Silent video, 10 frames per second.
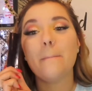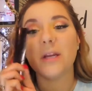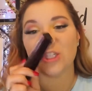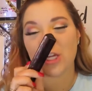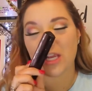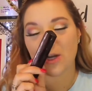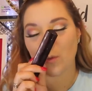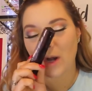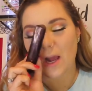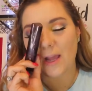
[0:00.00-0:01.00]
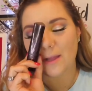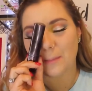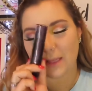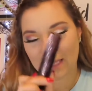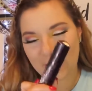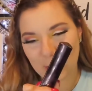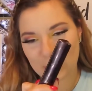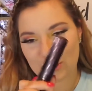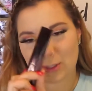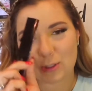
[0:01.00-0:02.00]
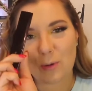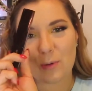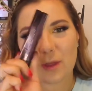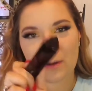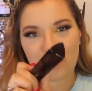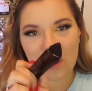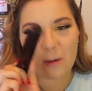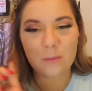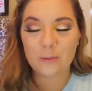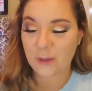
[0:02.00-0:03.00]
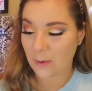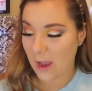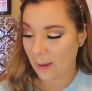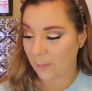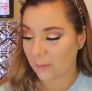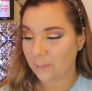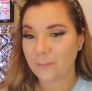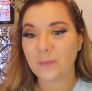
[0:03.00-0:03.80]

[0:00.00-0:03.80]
my shade when I am lighter, so that probably will happen.